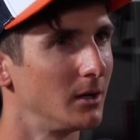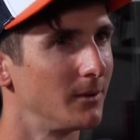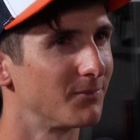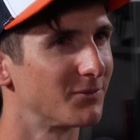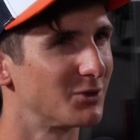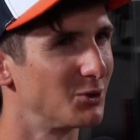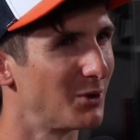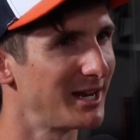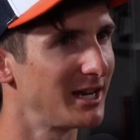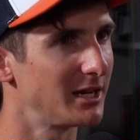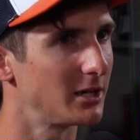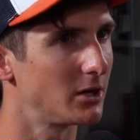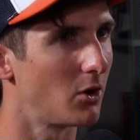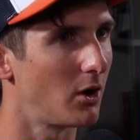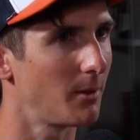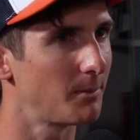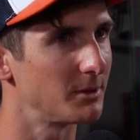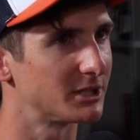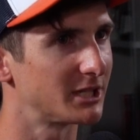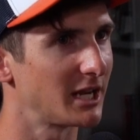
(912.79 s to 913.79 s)
do I need to go
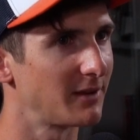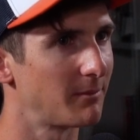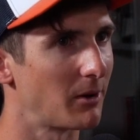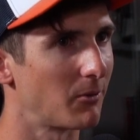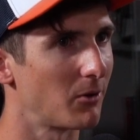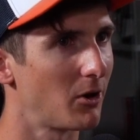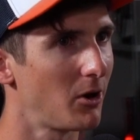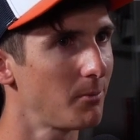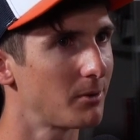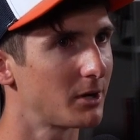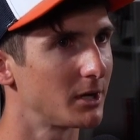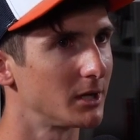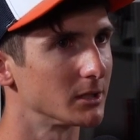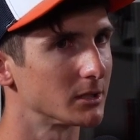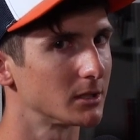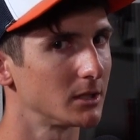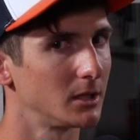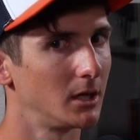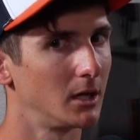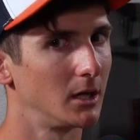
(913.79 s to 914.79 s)
up and save my rope?
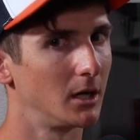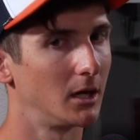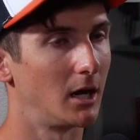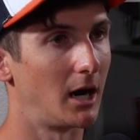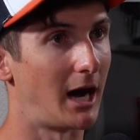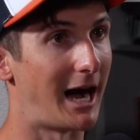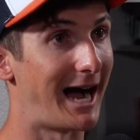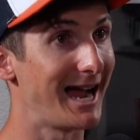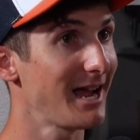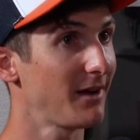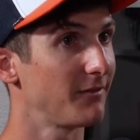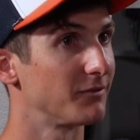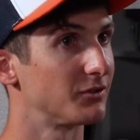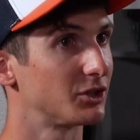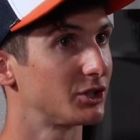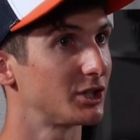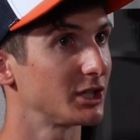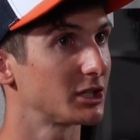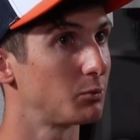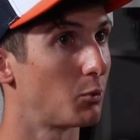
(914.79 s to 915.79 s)
Because I have
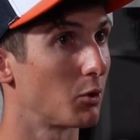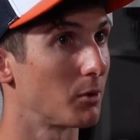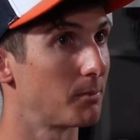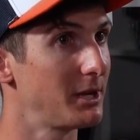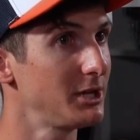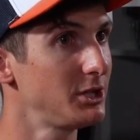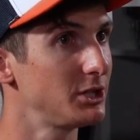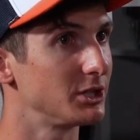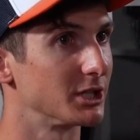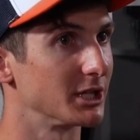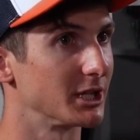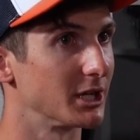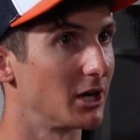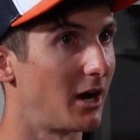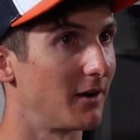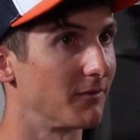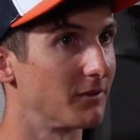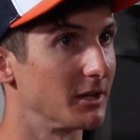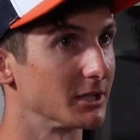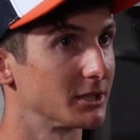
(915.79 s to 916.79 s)
6 more pitches to get
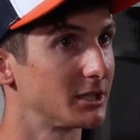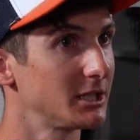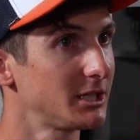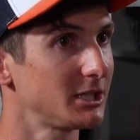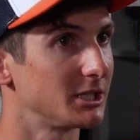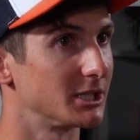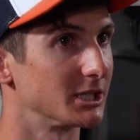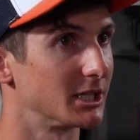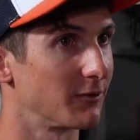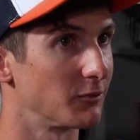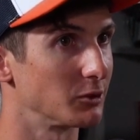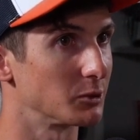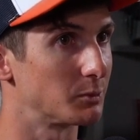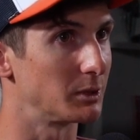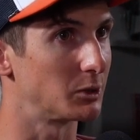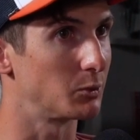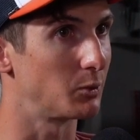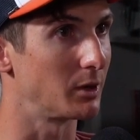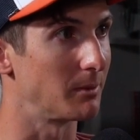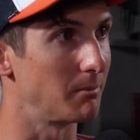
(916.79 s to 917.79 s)
off this. This is the difference
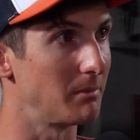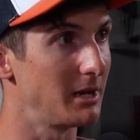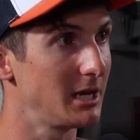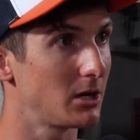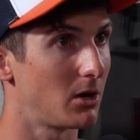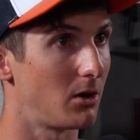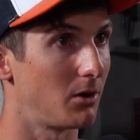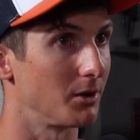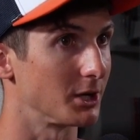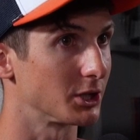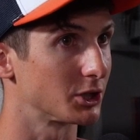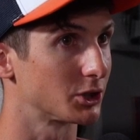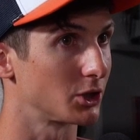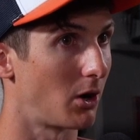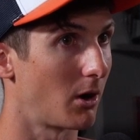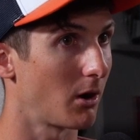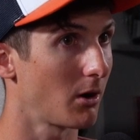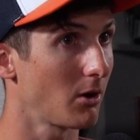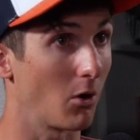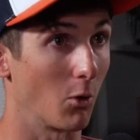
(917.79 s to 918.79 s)
between me calling
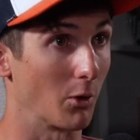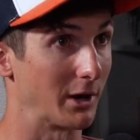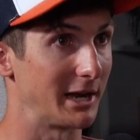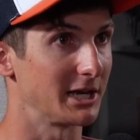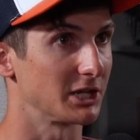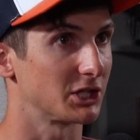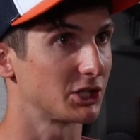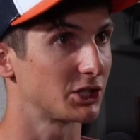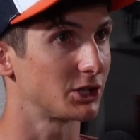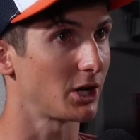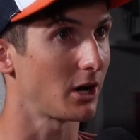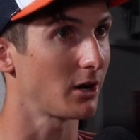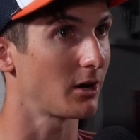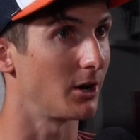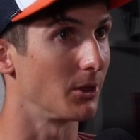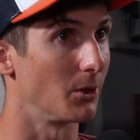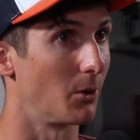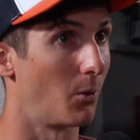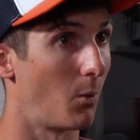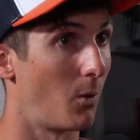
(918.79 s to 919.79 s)
SAR or getting stuck on
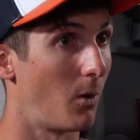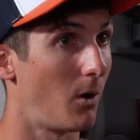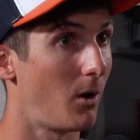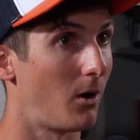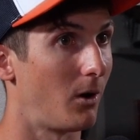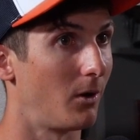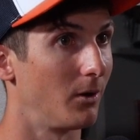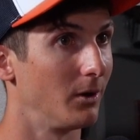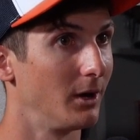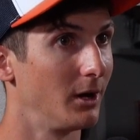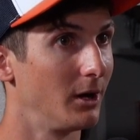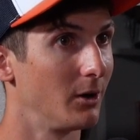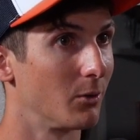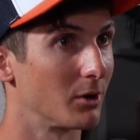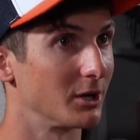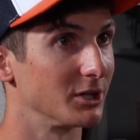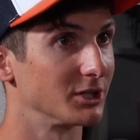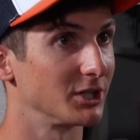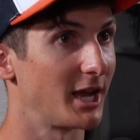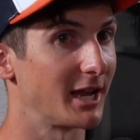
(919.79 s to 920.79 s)
the wall.
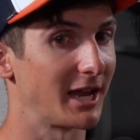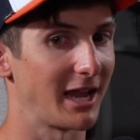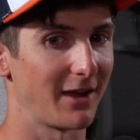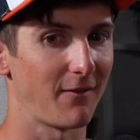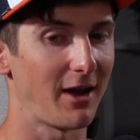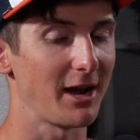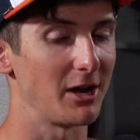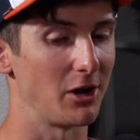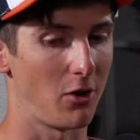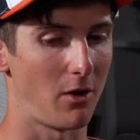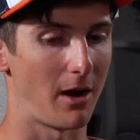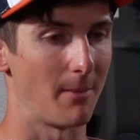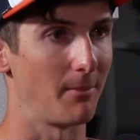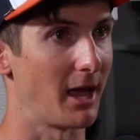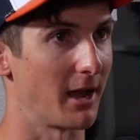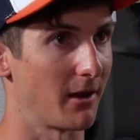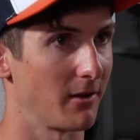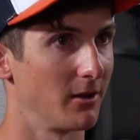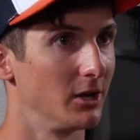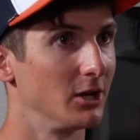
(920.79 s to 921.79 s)
Whereas like, if I know I'm
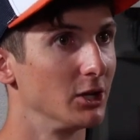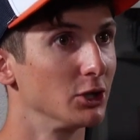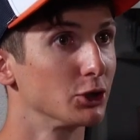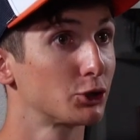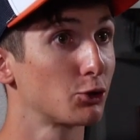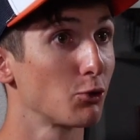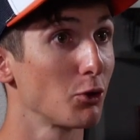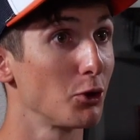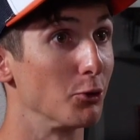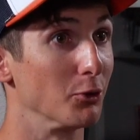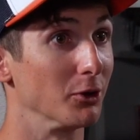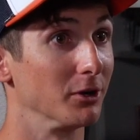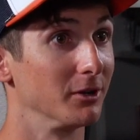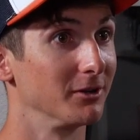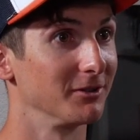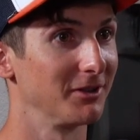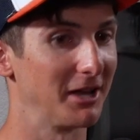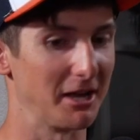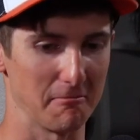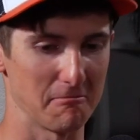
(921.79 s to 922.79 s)
like screwed,
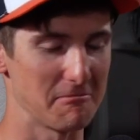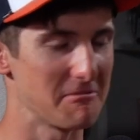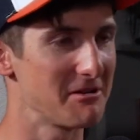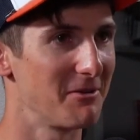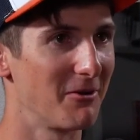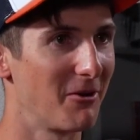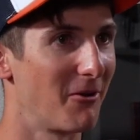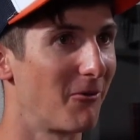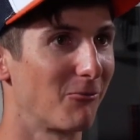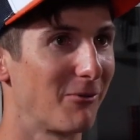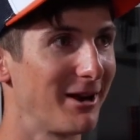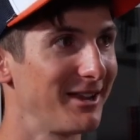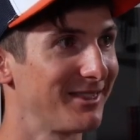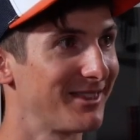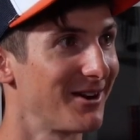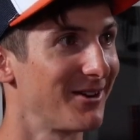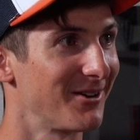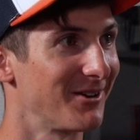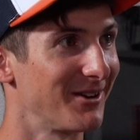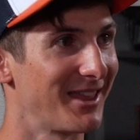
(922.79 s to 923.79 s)
like right
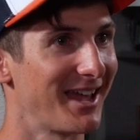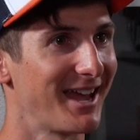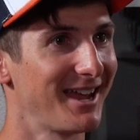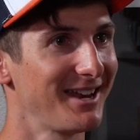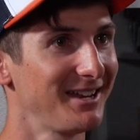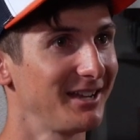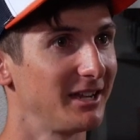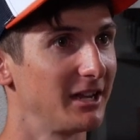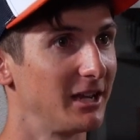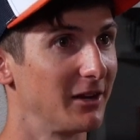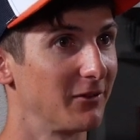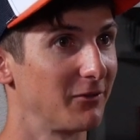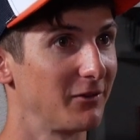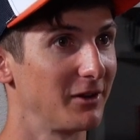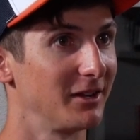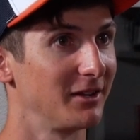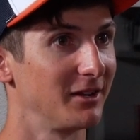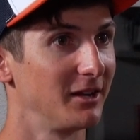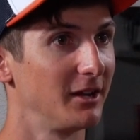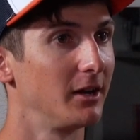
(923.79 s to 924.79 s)
there and then, if it,
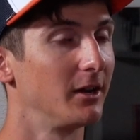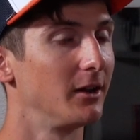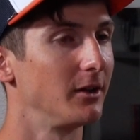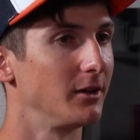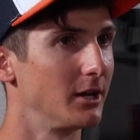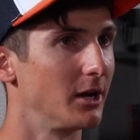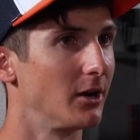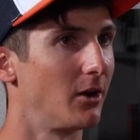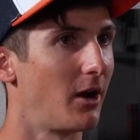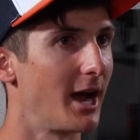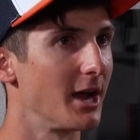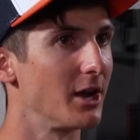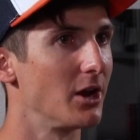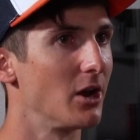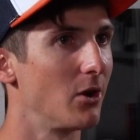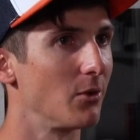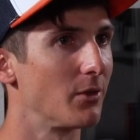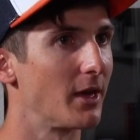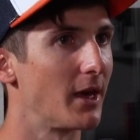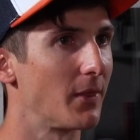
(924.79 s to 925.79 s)
you know, I
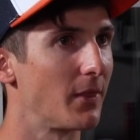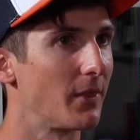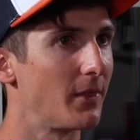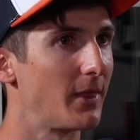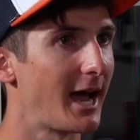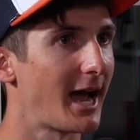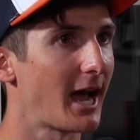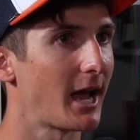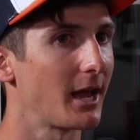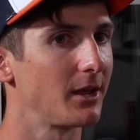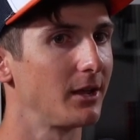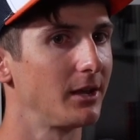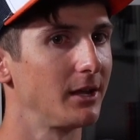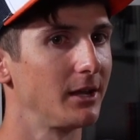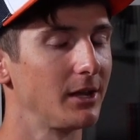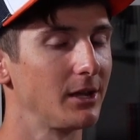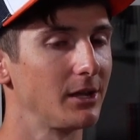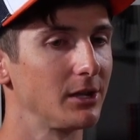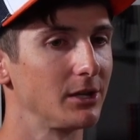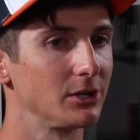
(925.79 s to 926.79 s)
know that
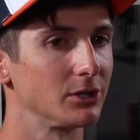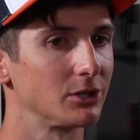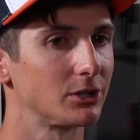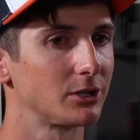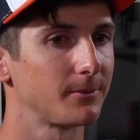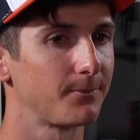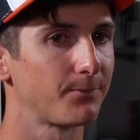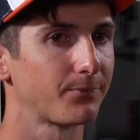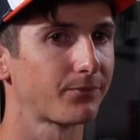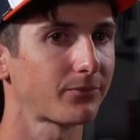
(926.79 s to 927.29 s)
is,